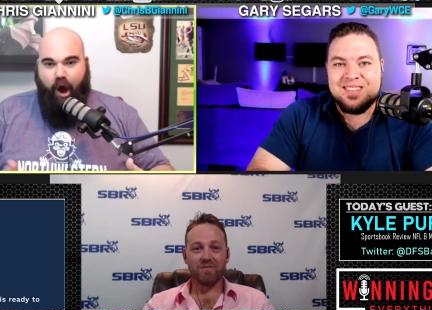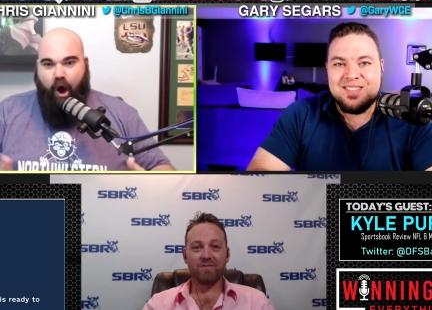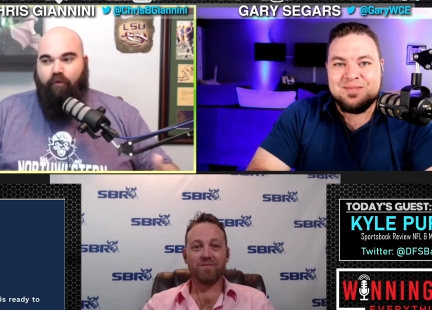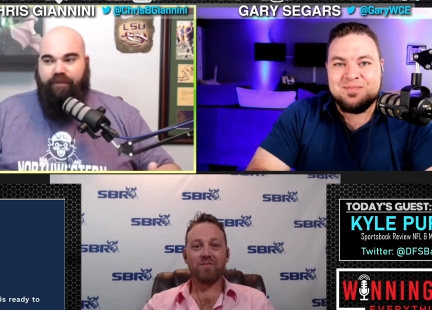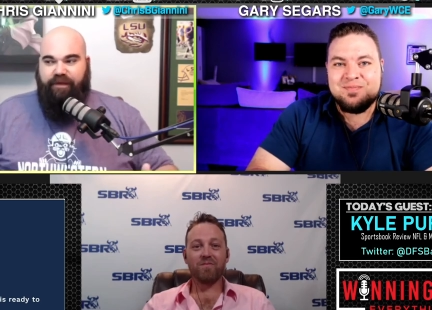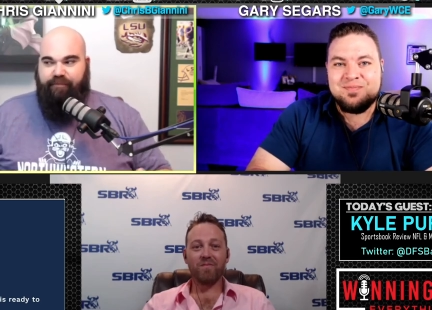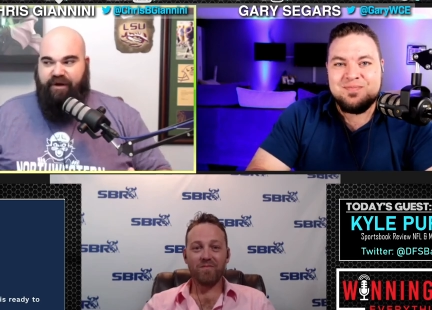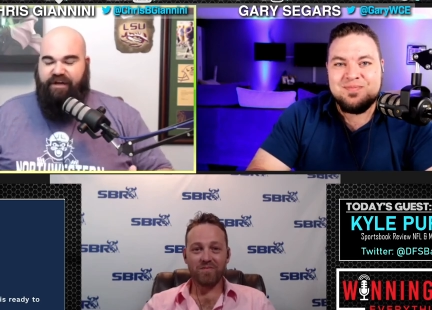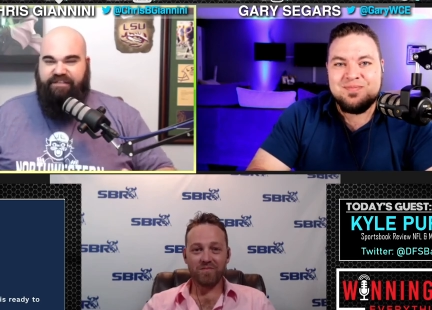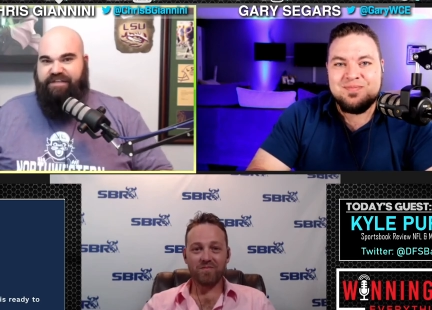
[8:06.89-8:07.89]
Speaker 1: only
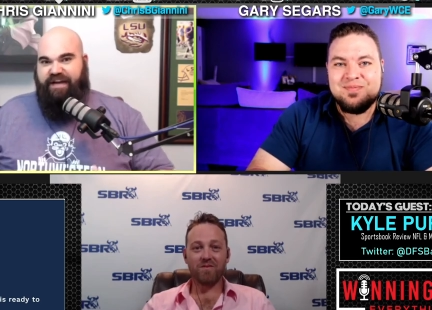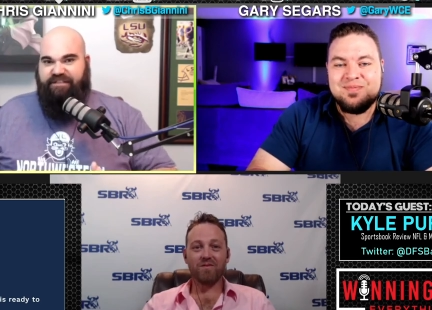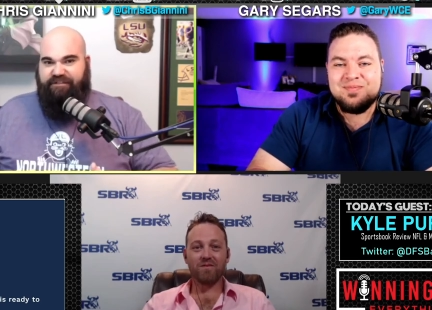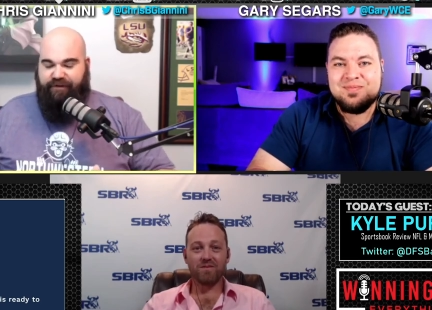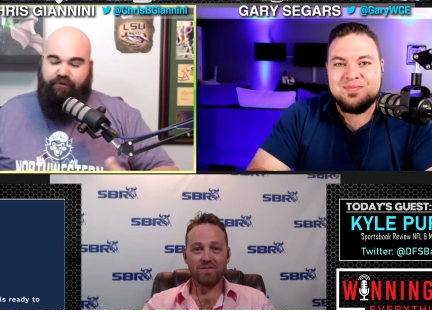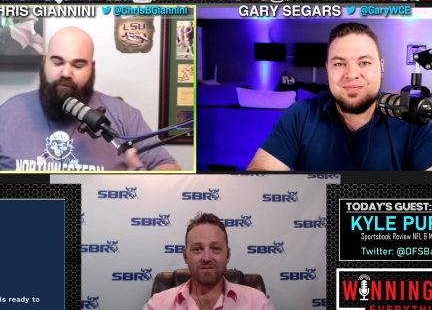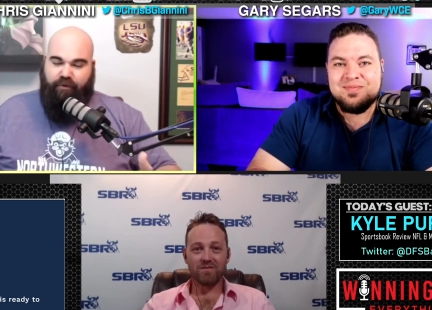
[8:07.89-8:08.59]
because Jacksonville, who we'll